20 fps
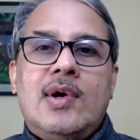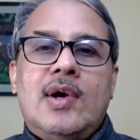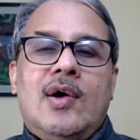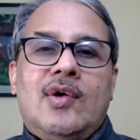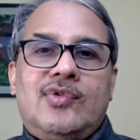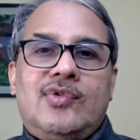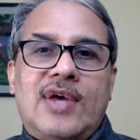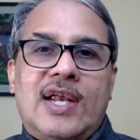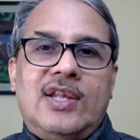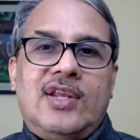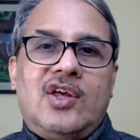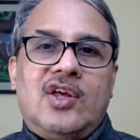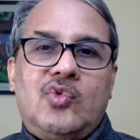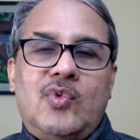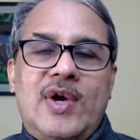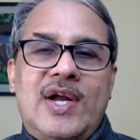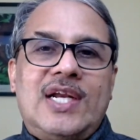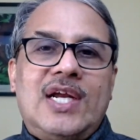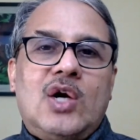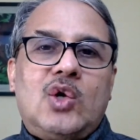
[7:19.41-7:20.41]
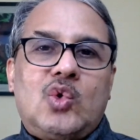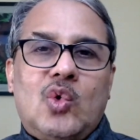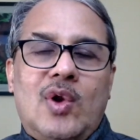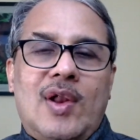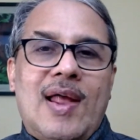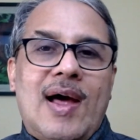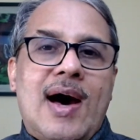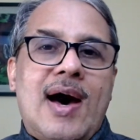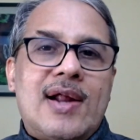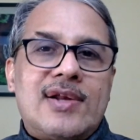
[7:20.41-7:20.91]
Send this video to
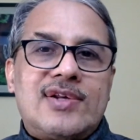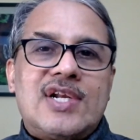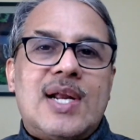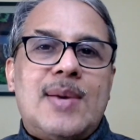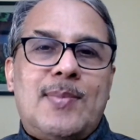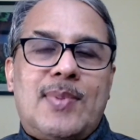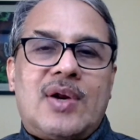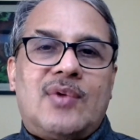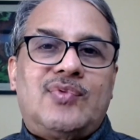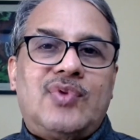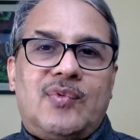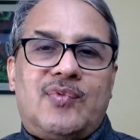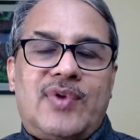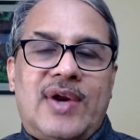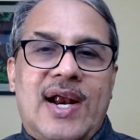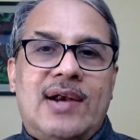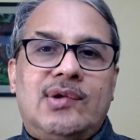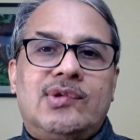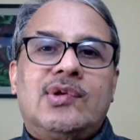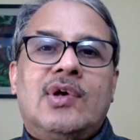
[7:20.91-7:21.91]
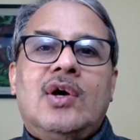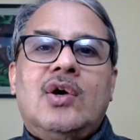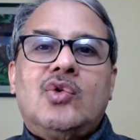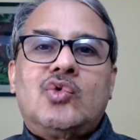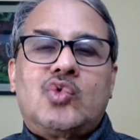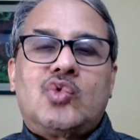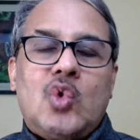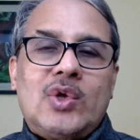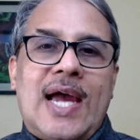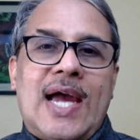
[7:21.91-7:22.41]
large number of your friends
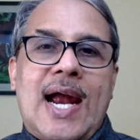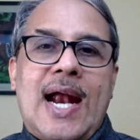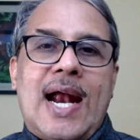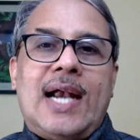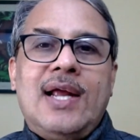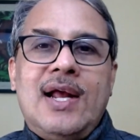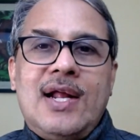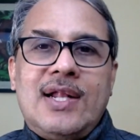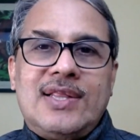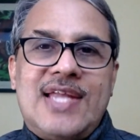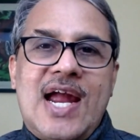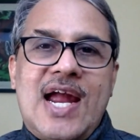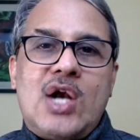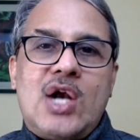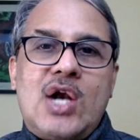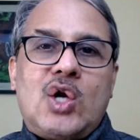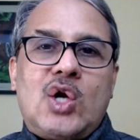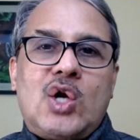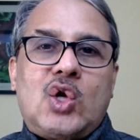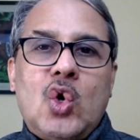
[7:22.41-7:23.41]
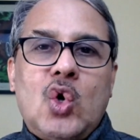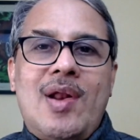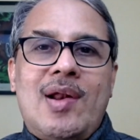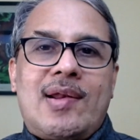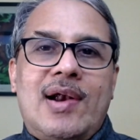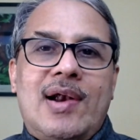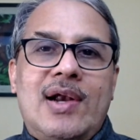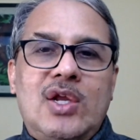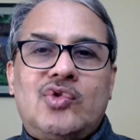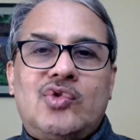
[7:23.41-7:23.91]
so that they too will
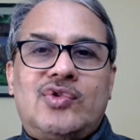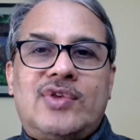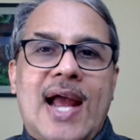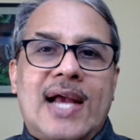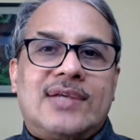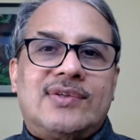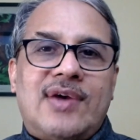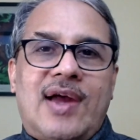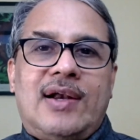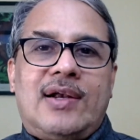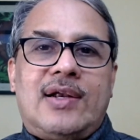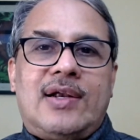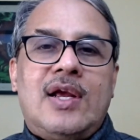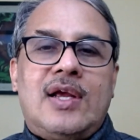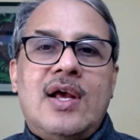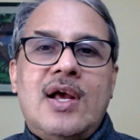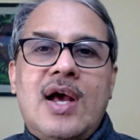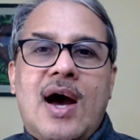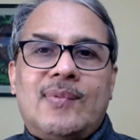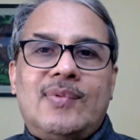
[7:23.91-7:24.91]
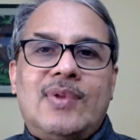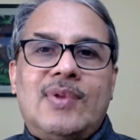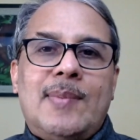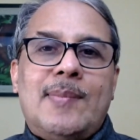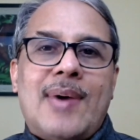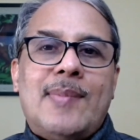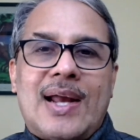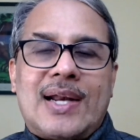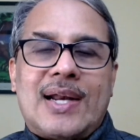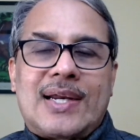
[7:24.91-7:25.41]
reduce their anxiety of the
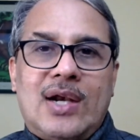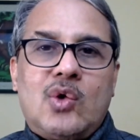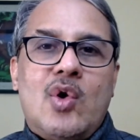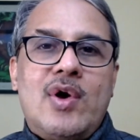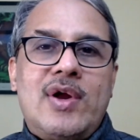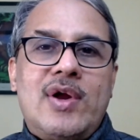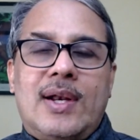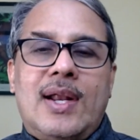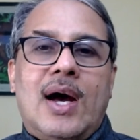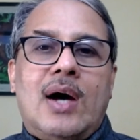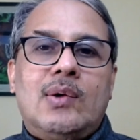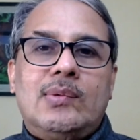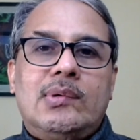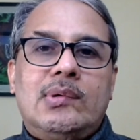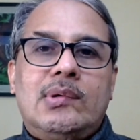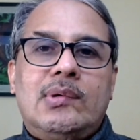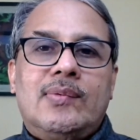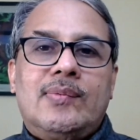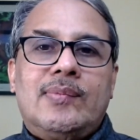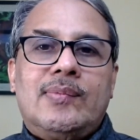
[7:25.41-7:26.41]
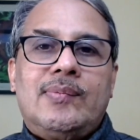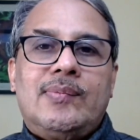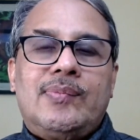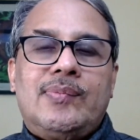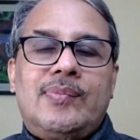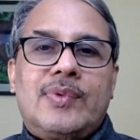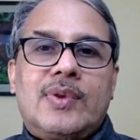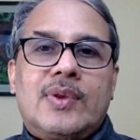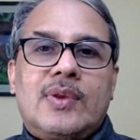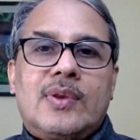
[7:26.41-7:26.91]
market going down.
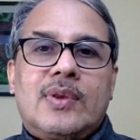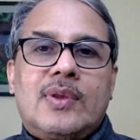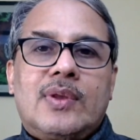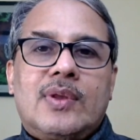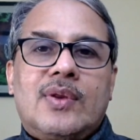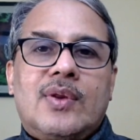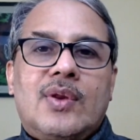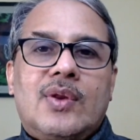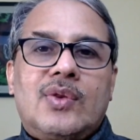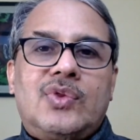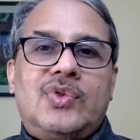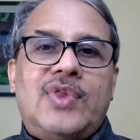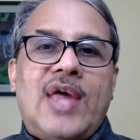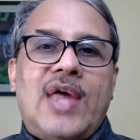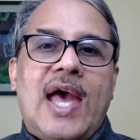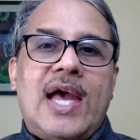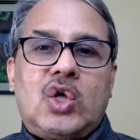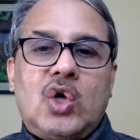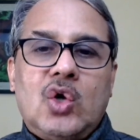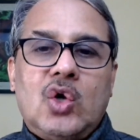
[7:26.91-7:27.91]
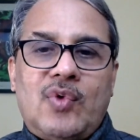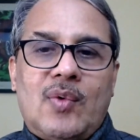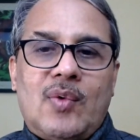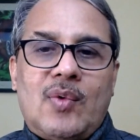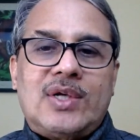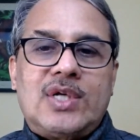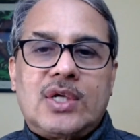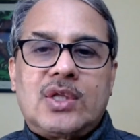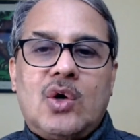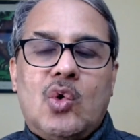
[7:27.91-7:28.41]
Thank you for
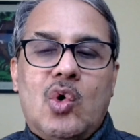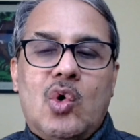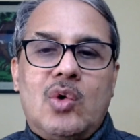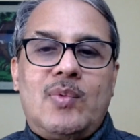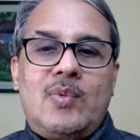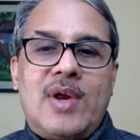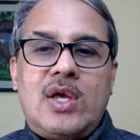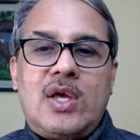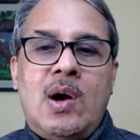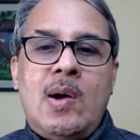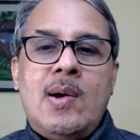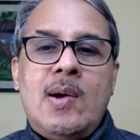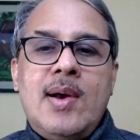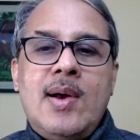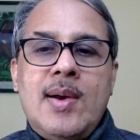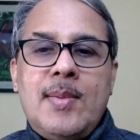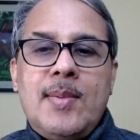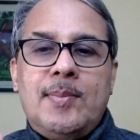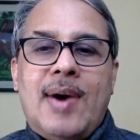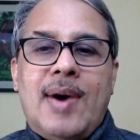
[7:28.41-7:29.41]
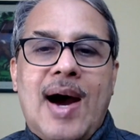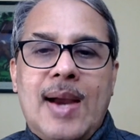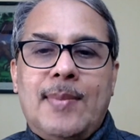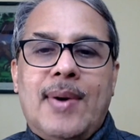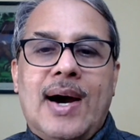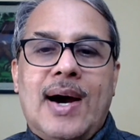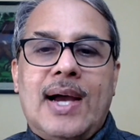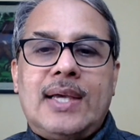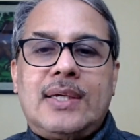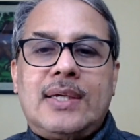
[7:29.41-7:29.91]
watching the whole video. Bye
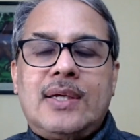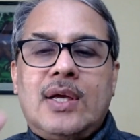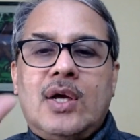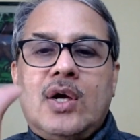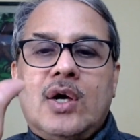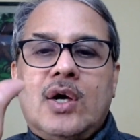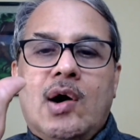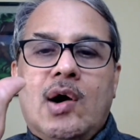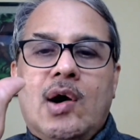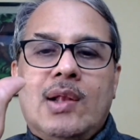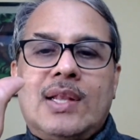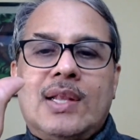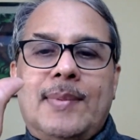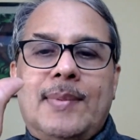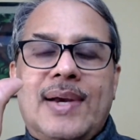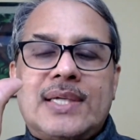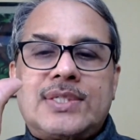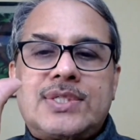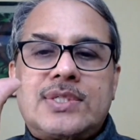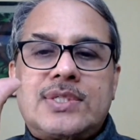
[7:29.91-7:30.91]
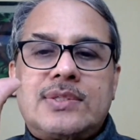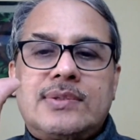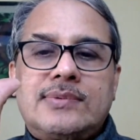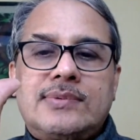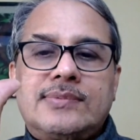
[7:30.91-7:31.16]
bye. All the best.